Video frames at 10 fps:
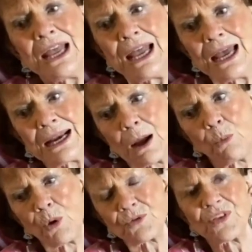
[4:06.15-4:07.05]
And I
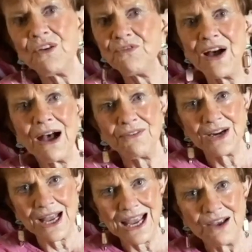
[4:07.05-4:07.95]
worked there
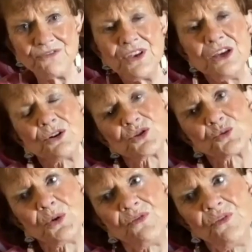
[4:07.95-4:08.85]
5.5
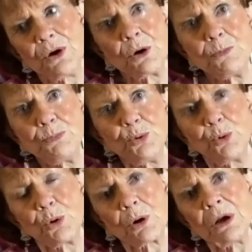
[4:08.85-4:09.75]
years with very
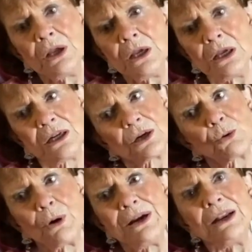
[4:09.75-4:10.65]
poor
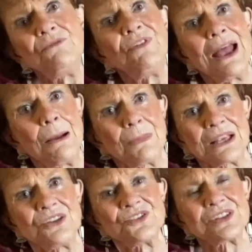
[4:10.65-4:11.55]
integrated
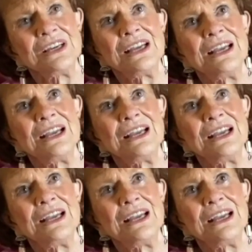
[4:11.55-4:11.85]
families.